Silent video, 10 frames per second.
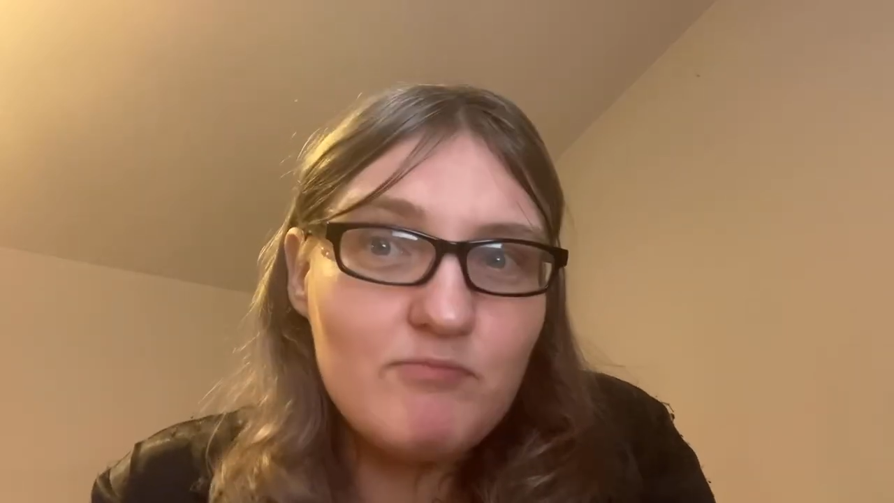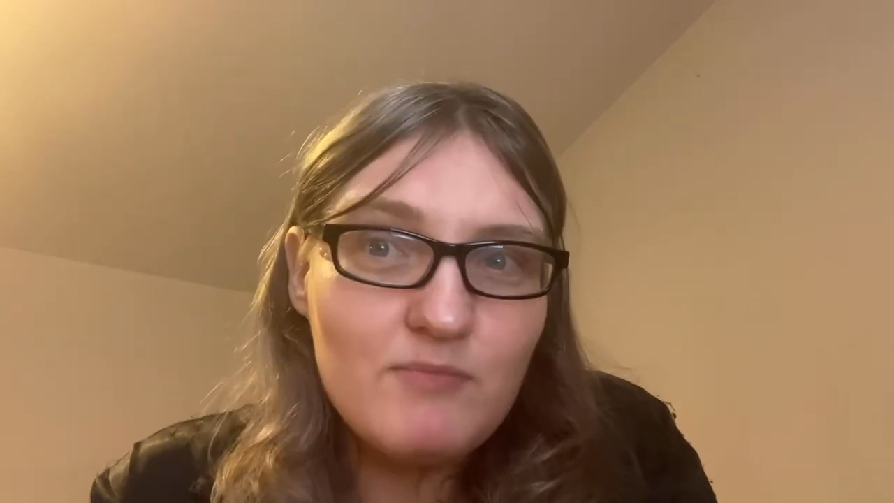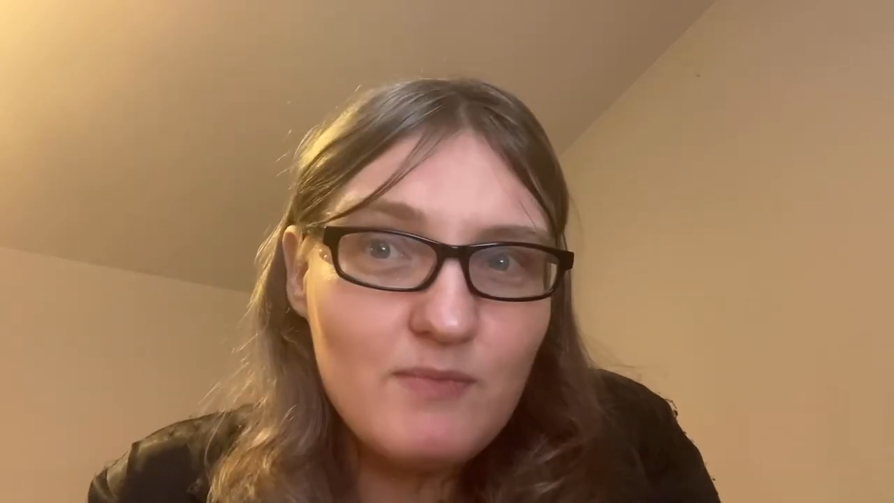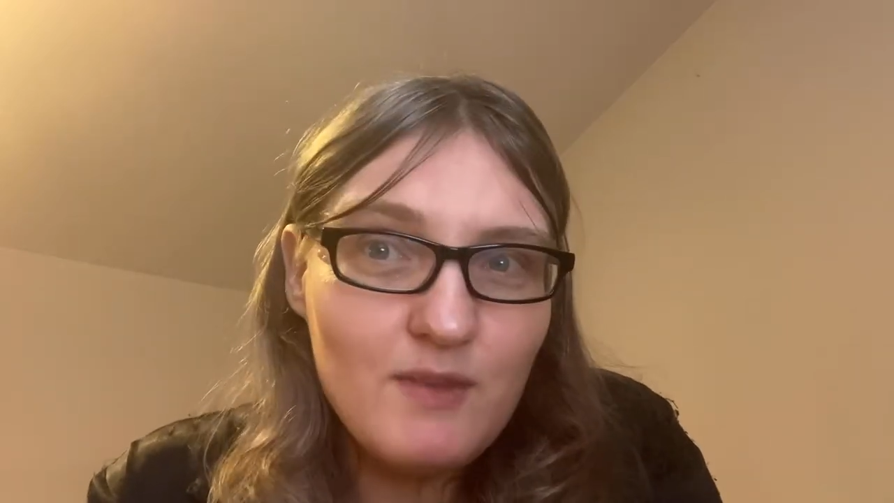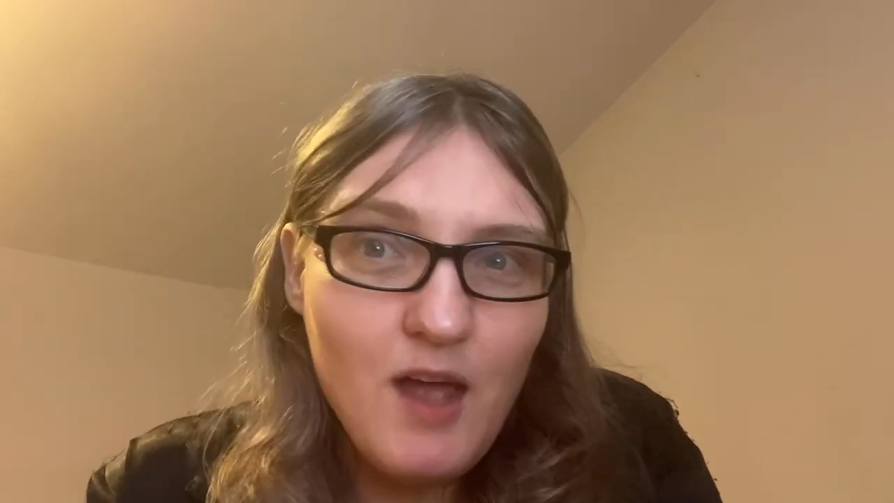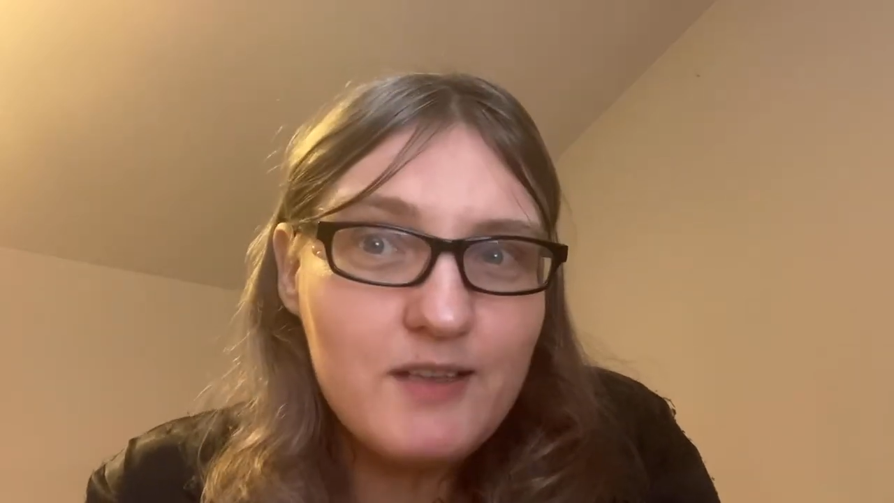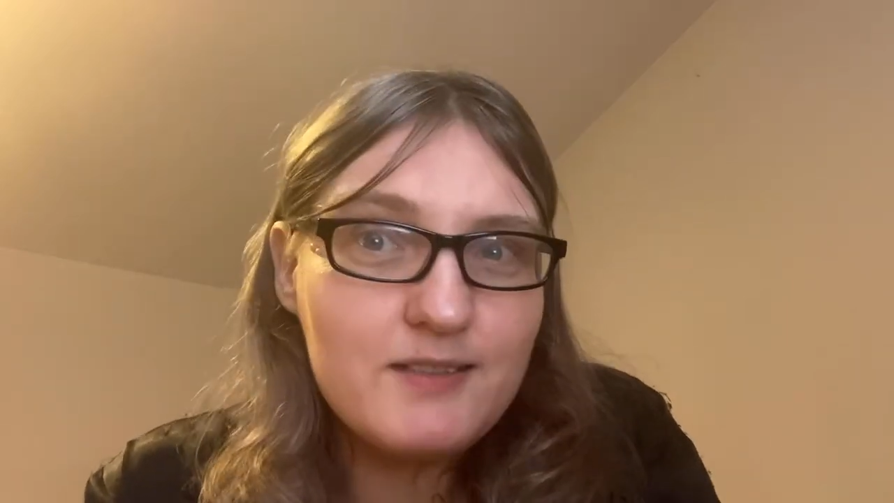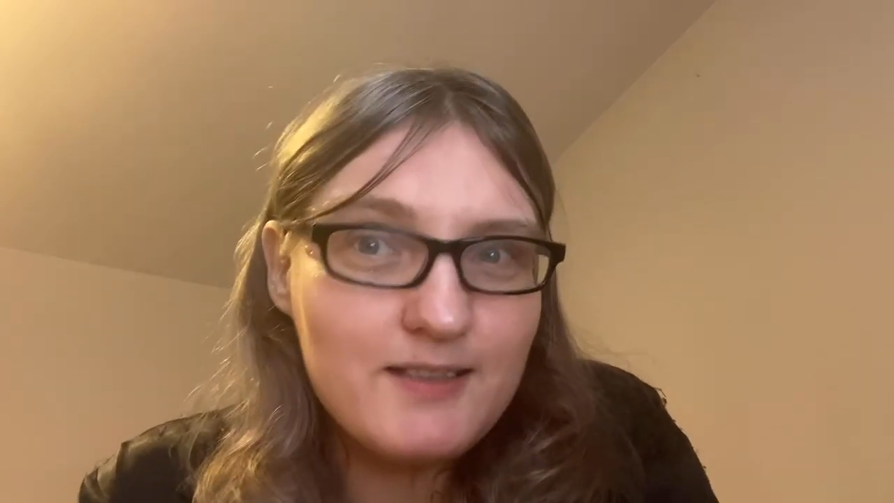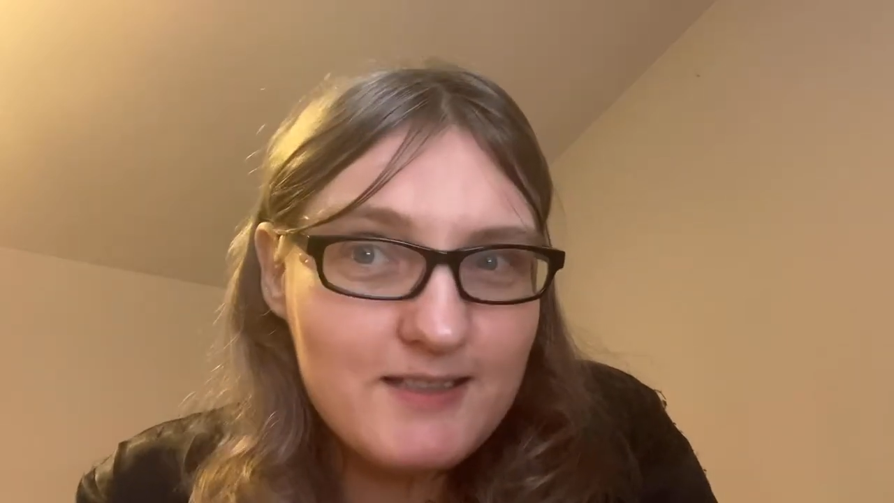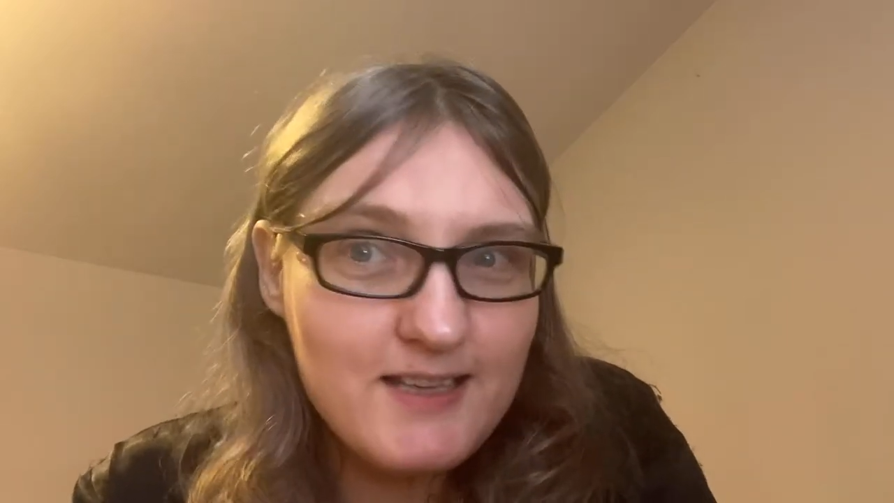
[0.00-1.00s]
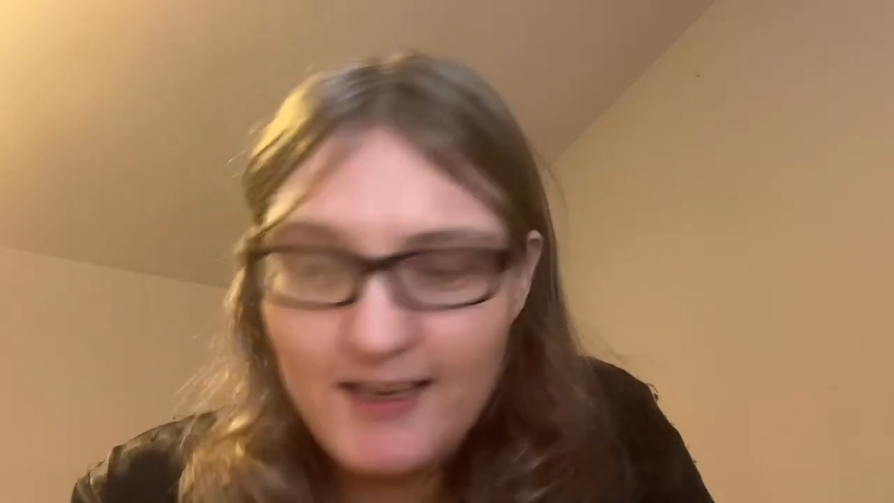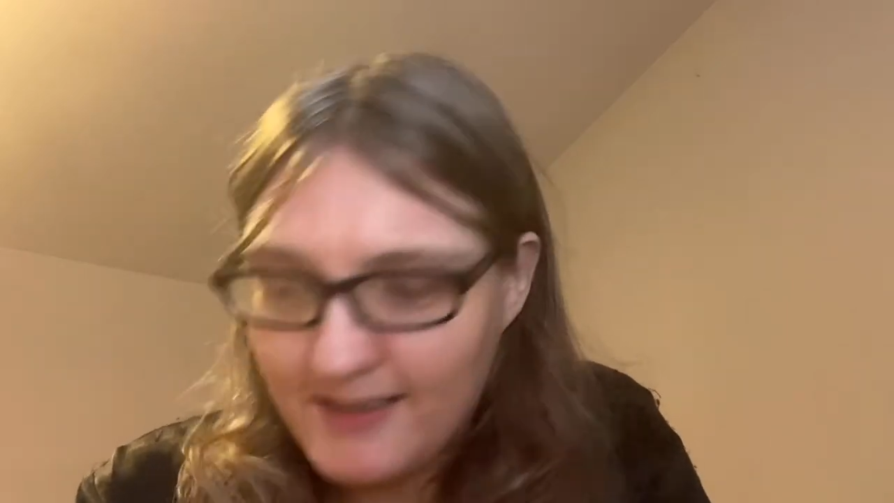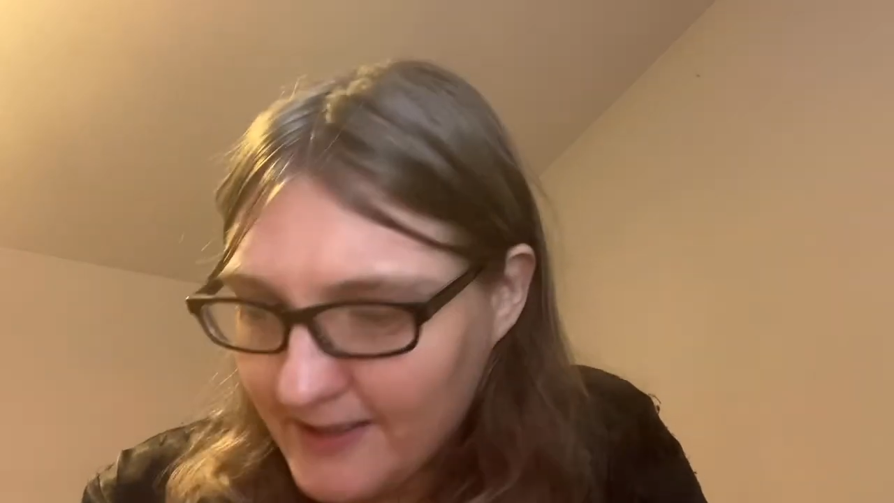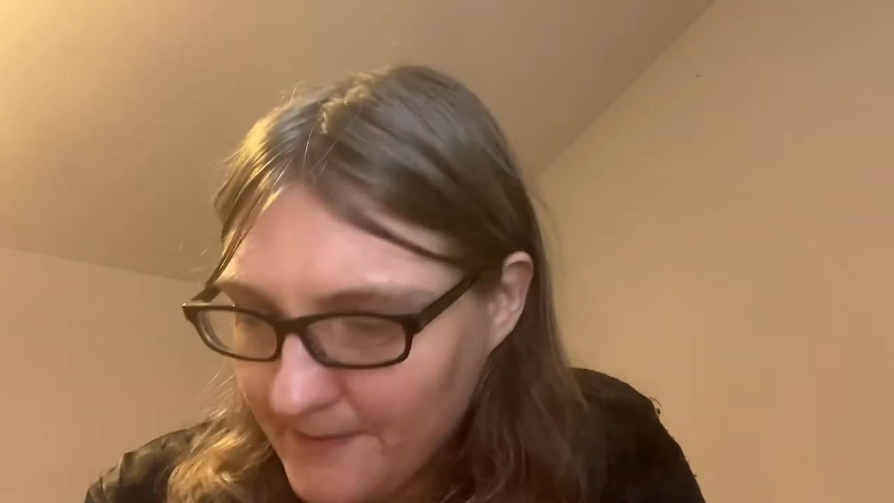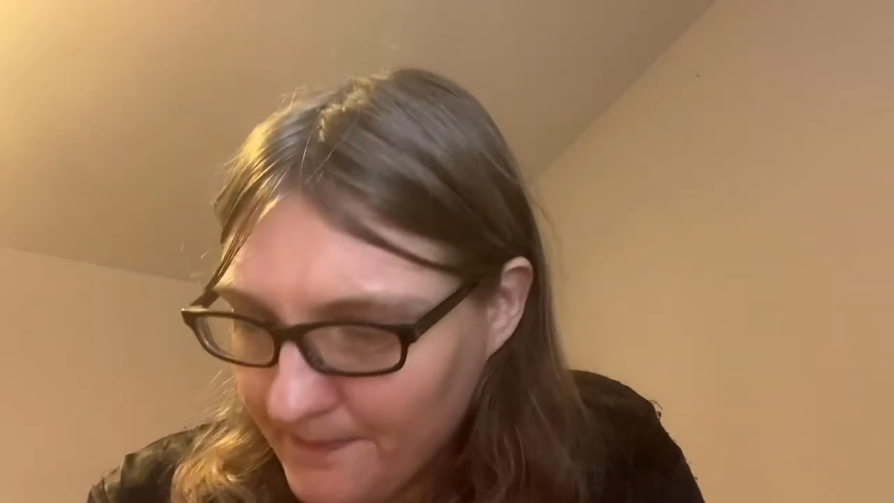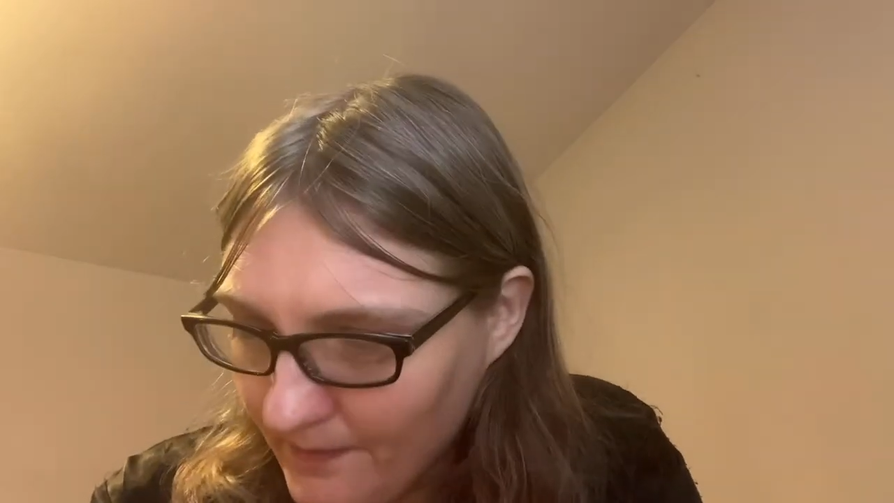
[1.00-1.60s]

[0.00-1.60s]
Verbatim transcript: lost his sanity.